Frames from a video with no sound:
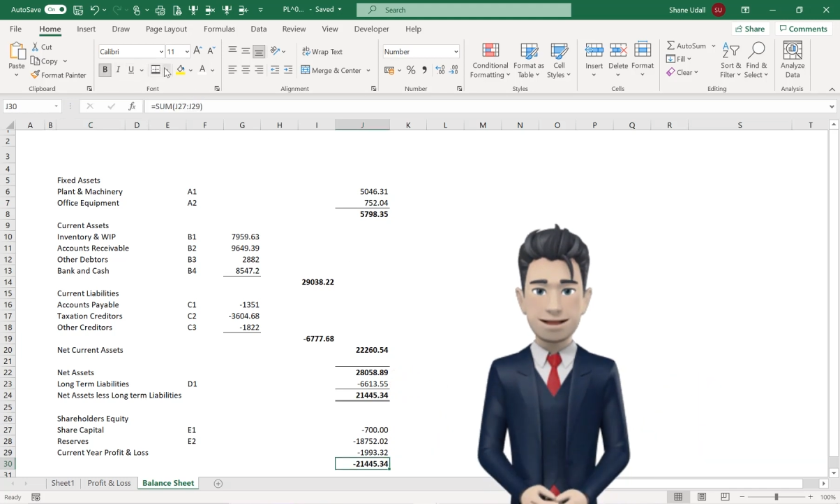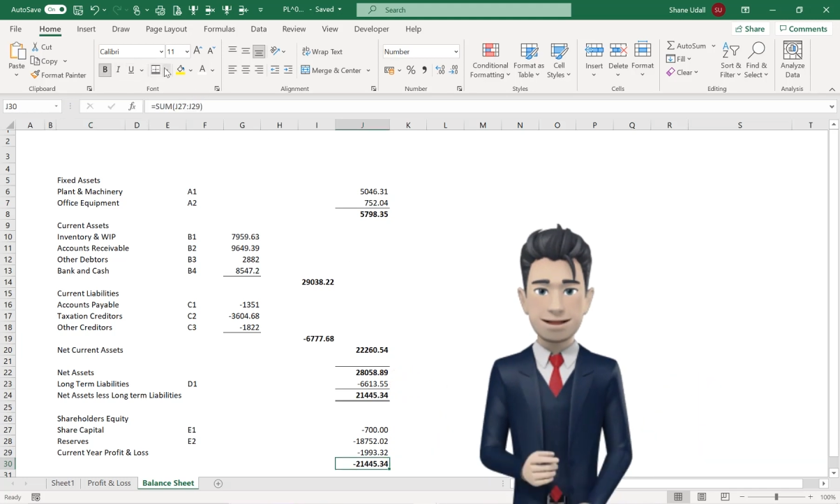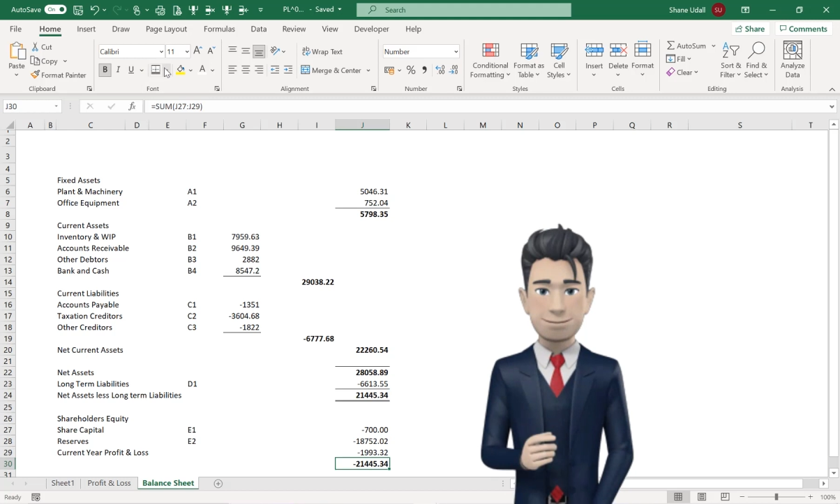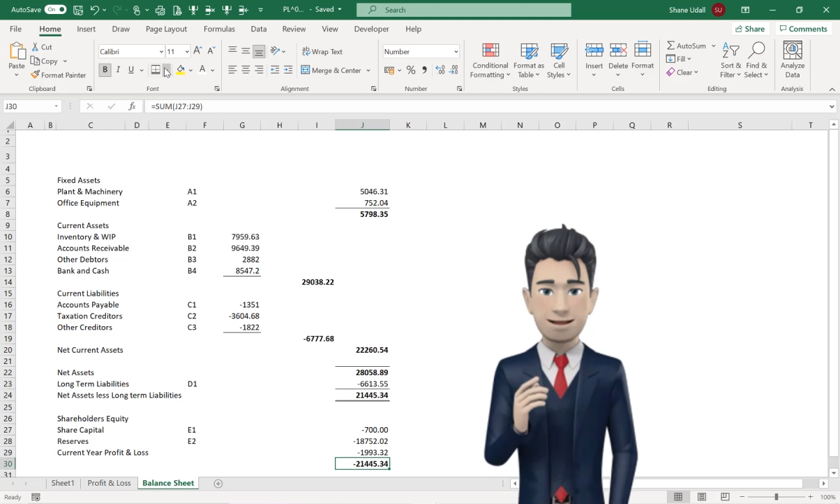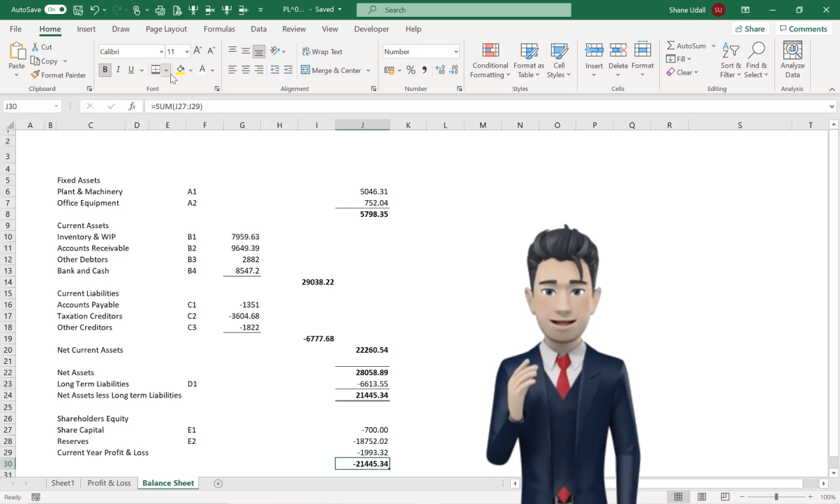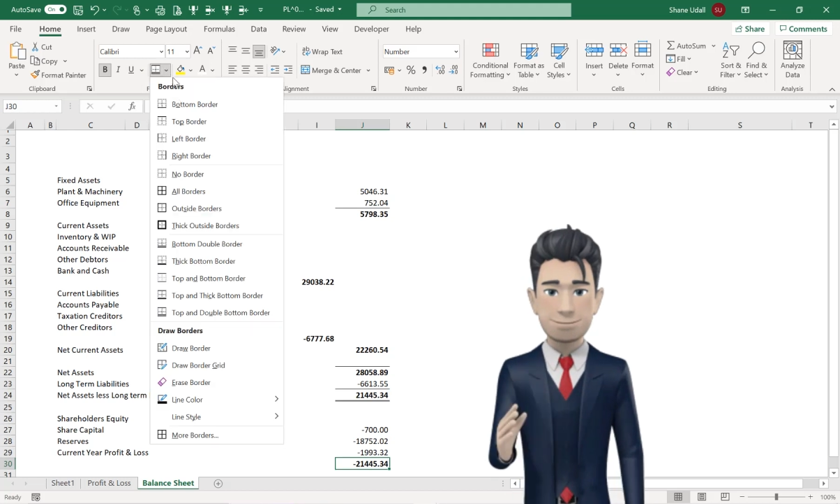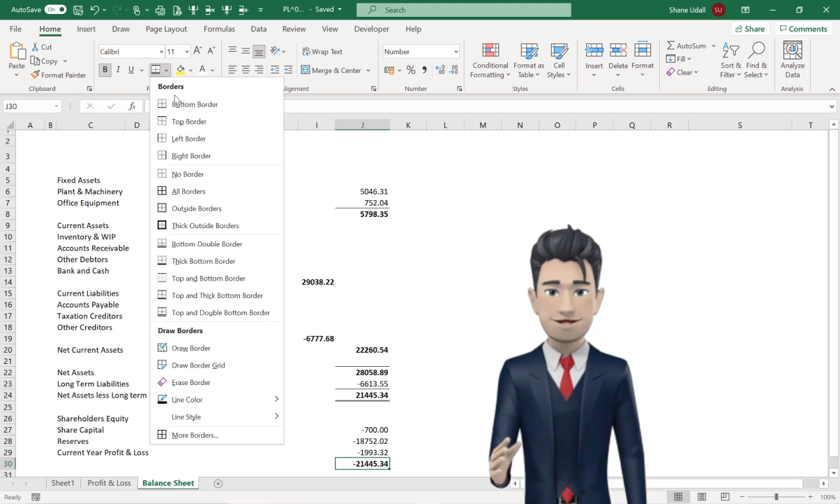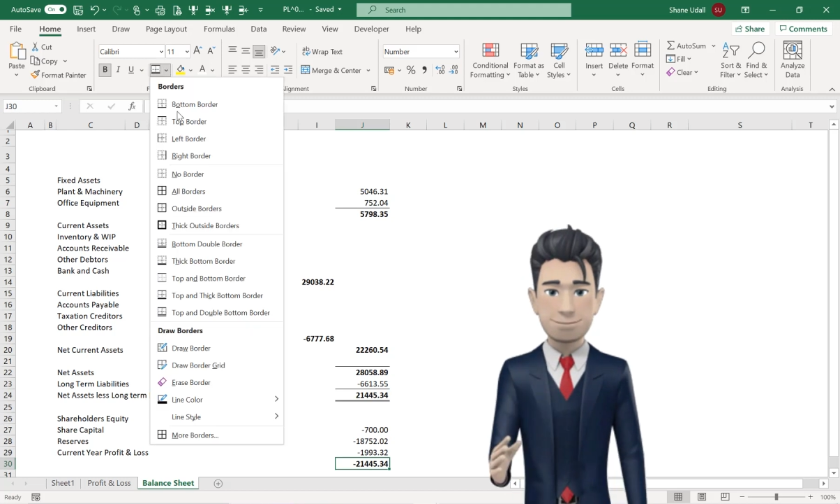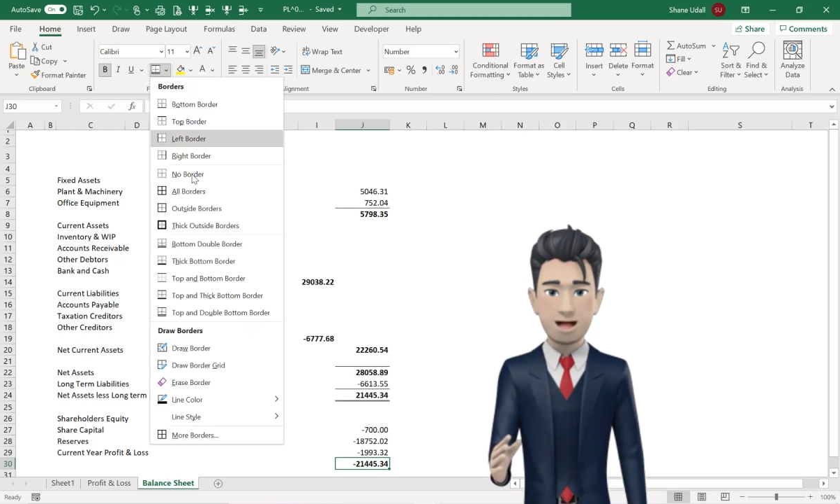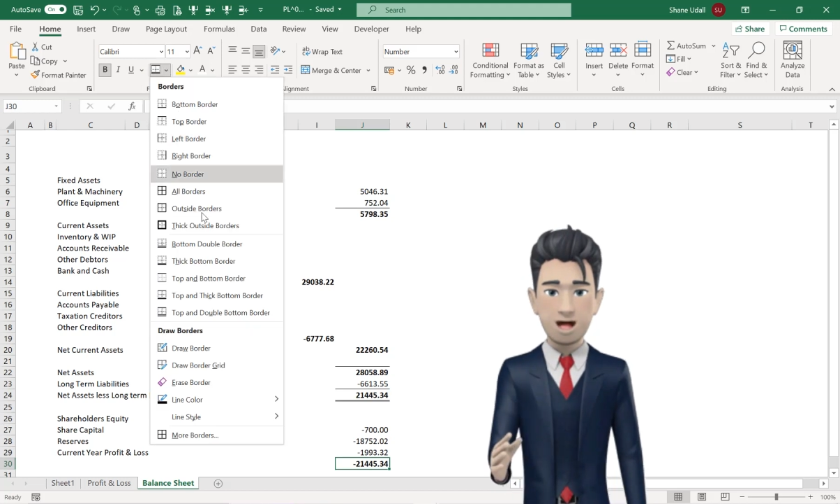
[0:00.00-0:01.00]
and
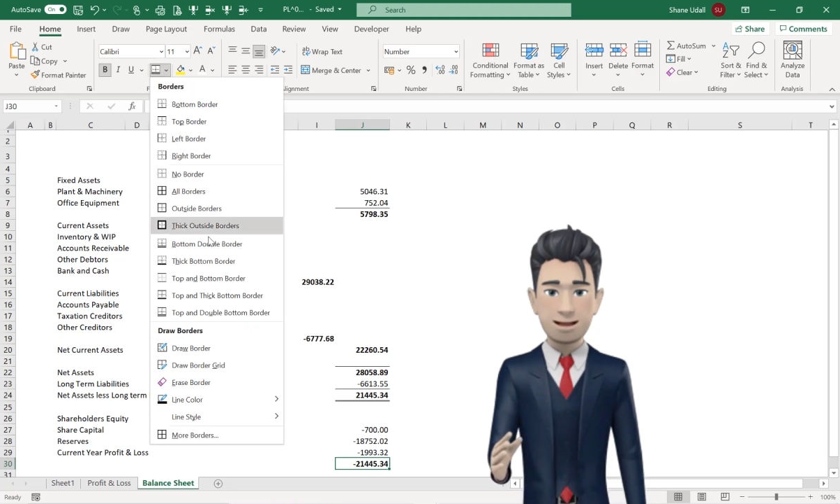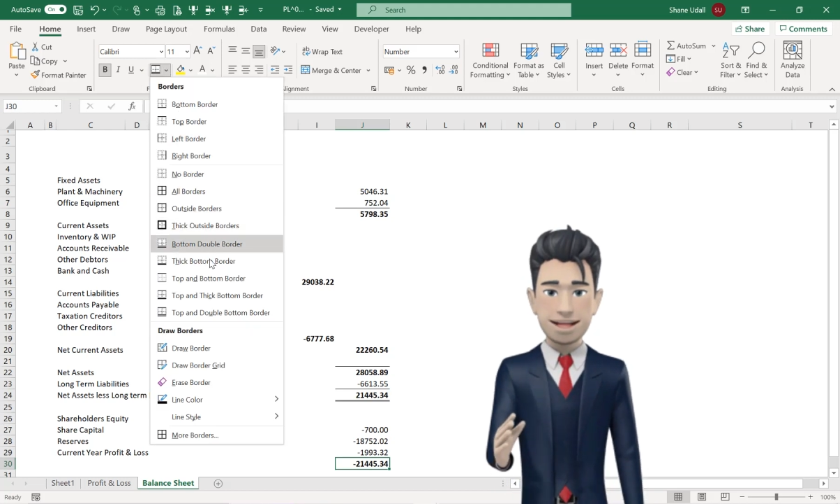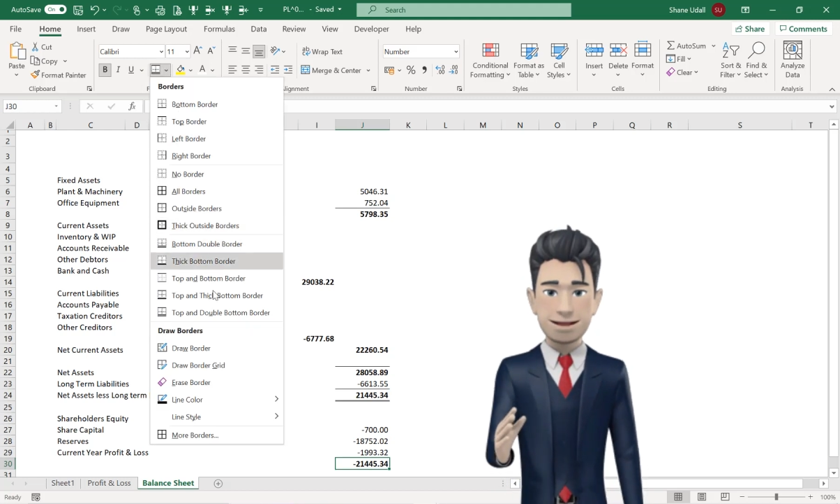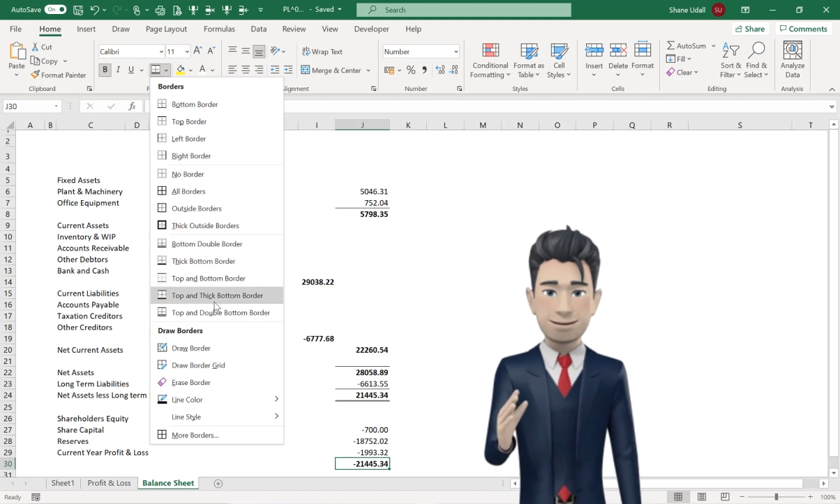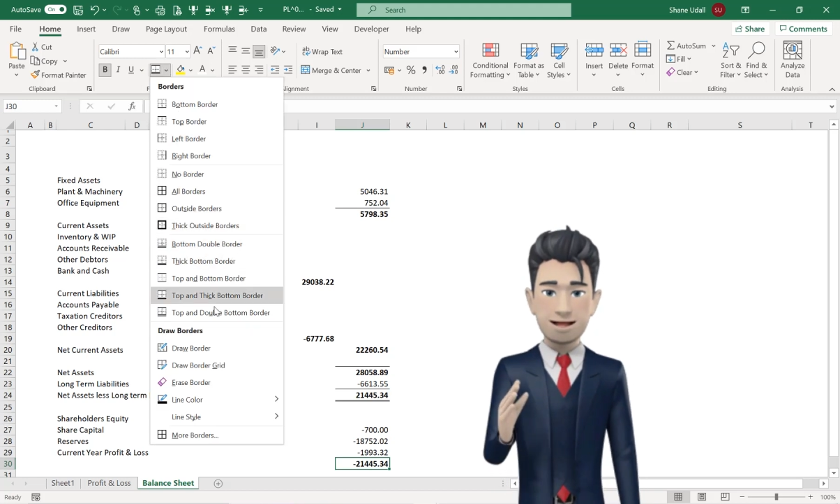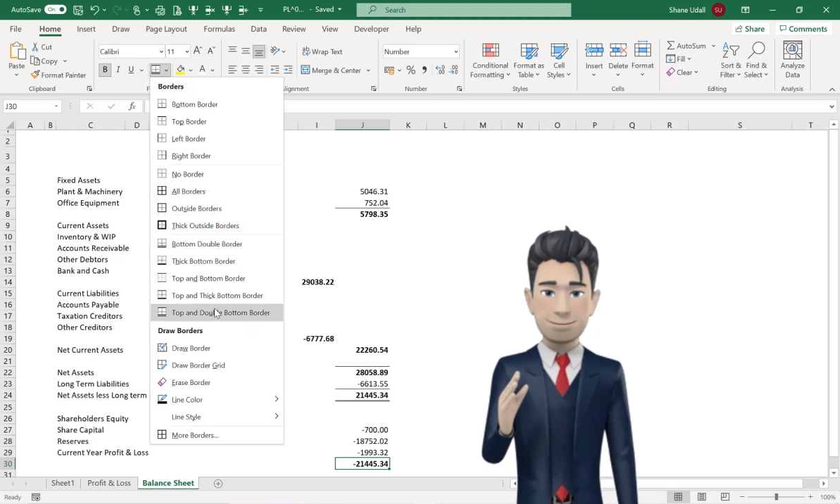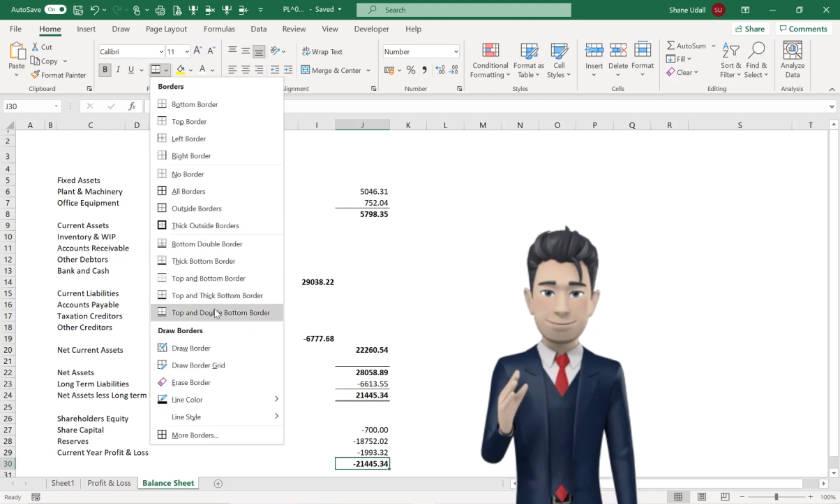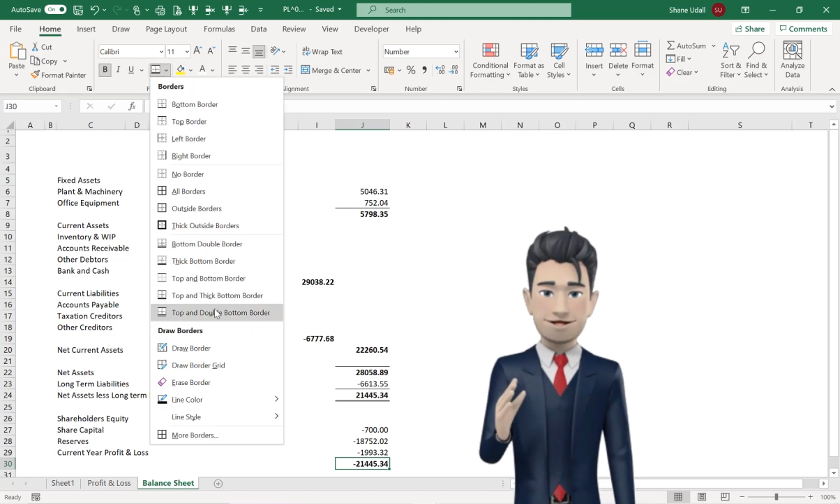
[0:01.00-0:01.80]
double bottom border.